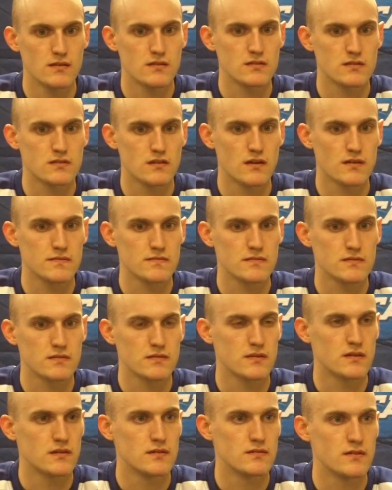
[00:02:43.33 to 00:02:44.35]
it's tough
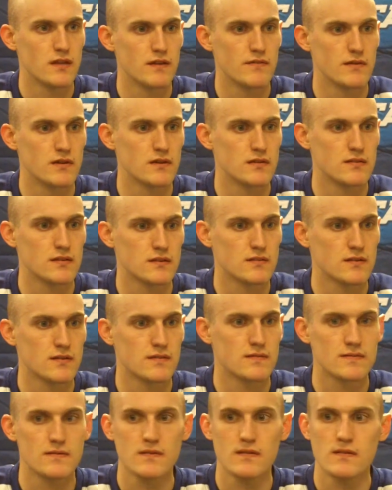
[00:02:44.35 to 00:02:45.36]
to have it in like
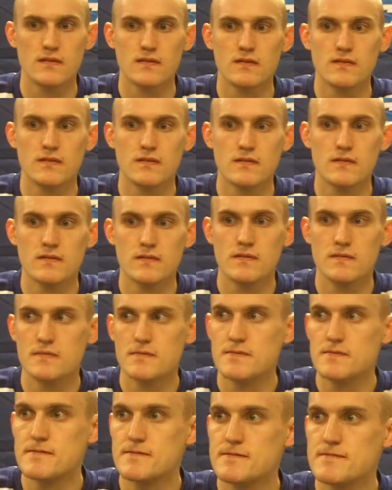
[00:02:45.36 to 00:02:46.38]

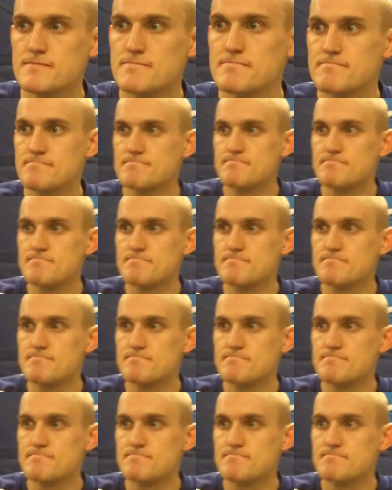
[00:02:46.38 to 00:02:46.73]
that.